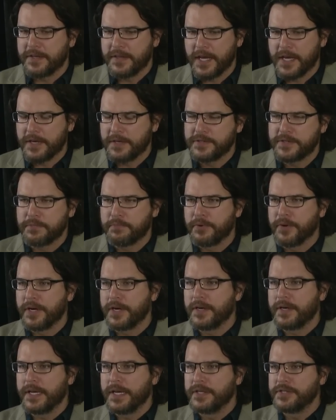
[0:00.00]
and they used to put
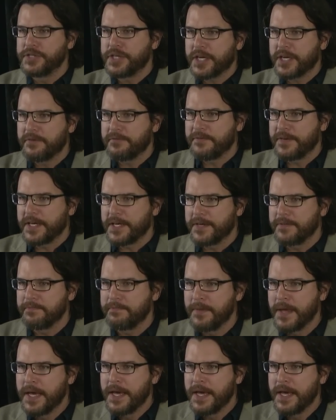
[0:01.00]
it in chicken feed